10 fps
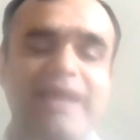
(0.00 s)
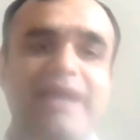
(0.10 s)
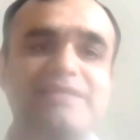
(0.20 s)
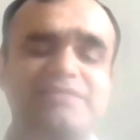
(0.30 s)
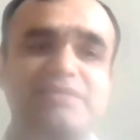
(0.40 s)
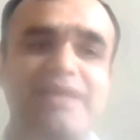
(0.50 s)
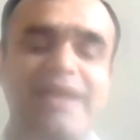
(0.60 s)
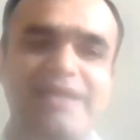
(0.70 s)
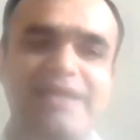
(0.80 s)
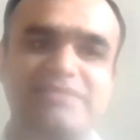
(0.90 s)
as
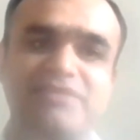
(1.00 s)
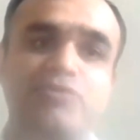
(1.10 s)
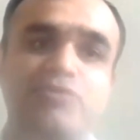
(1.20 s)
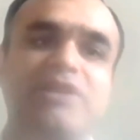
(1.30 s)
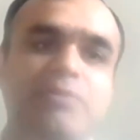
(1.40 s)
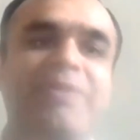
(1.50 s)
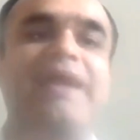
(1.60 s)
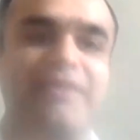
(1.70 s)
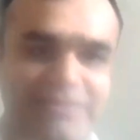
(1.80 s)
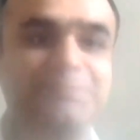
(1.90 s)
if you are a bank